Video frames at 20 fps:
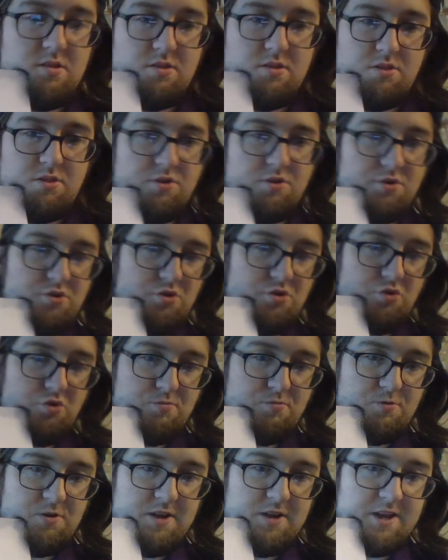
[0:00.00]
the
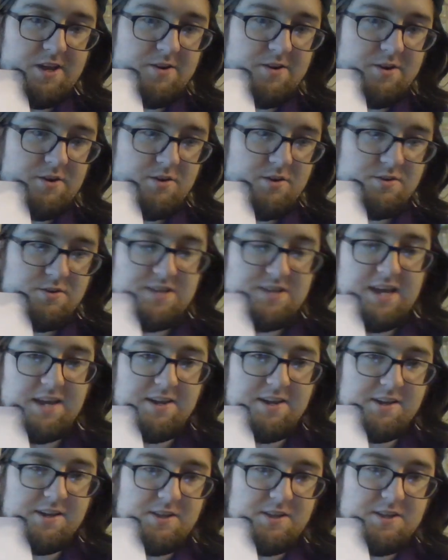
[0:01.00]
numerator,
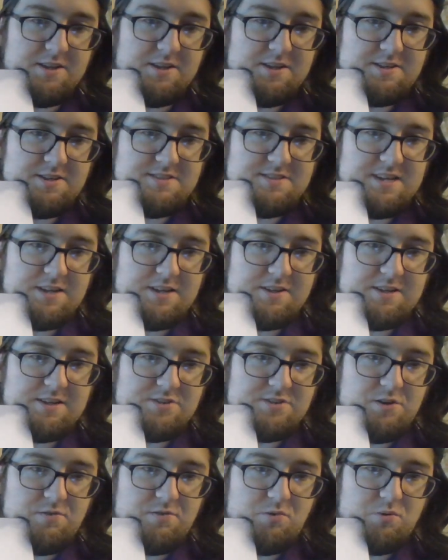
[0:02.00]
technically
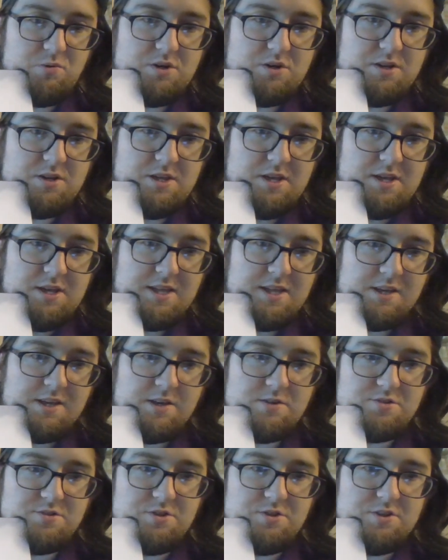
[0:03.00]
that's over 1, it
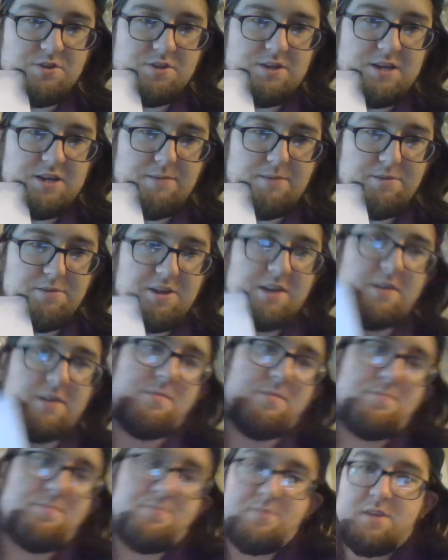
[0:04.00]
goes to the denominator.
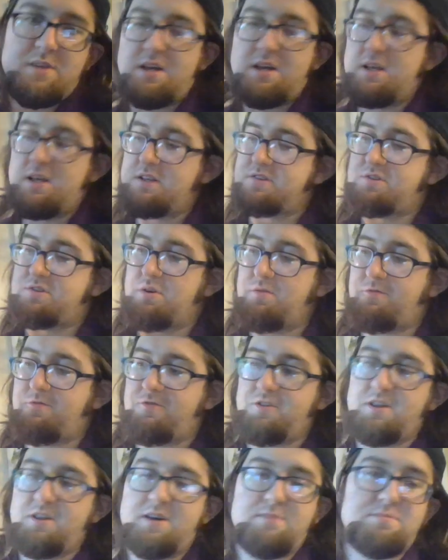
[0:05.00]
So it
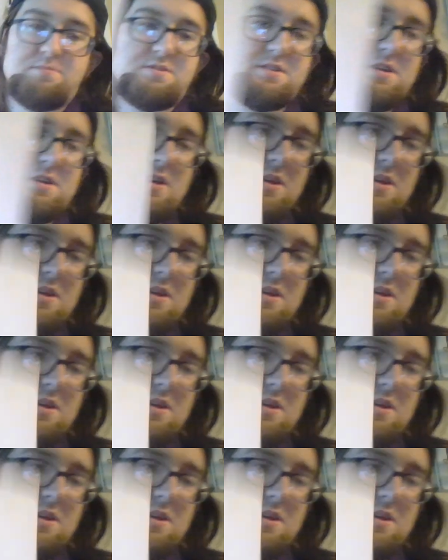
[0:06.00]
flips.